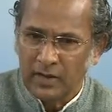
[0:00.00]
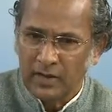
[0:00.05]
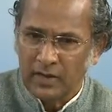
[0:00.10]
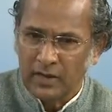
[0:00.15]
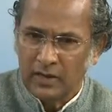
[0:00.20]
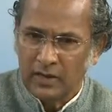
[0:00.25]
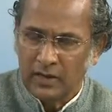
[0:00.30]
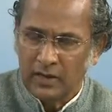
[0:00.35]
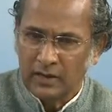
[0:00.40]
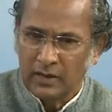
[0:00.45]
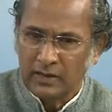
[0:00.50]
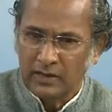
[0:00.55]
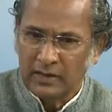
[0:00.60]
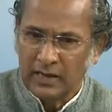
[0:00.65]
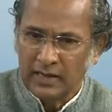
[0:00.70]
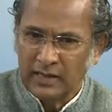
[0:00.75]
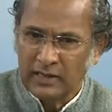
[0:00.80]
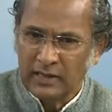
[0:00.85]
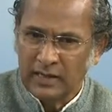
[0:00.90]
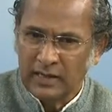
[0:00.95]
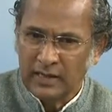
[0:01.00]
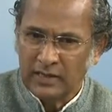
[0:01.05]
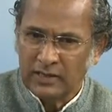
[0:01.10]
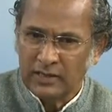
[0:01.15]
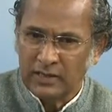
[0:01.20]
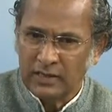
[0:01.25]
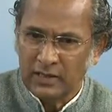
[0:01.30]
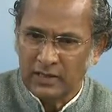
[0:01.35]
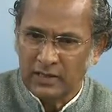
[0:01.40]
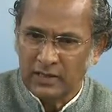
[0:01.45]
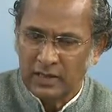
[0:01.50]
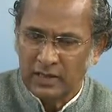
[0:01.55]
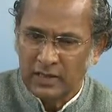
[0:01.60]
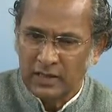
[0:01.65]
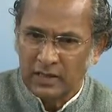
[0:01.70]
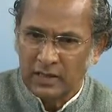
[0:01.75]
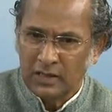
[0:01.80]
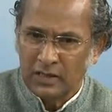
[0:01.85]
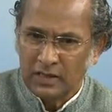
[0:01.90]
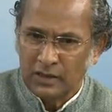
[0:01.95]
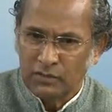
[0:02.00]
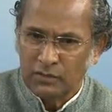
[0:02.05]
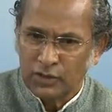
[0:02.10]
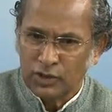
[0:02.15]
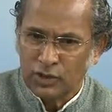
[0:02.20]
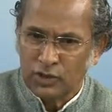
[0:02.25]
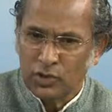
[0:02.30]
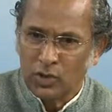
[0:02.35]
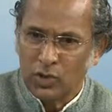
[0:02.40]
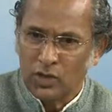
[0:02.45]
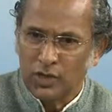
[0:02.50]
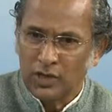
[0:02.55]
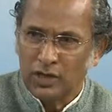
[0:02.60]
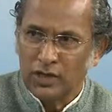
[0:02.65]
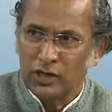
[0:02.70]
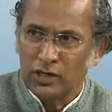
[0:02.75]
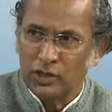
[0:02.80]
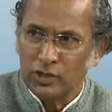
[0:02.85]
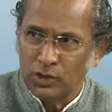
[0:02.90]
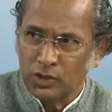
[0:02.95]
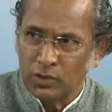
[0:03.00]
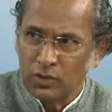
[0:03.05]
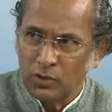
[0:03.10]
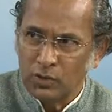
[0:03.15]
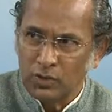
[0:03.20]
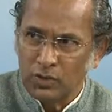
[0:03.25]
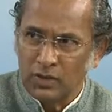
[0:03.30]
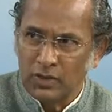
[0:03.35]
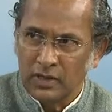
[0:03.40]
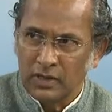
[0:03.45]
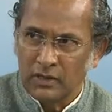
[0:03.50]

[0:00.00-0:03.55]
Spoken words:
that direction was not in tune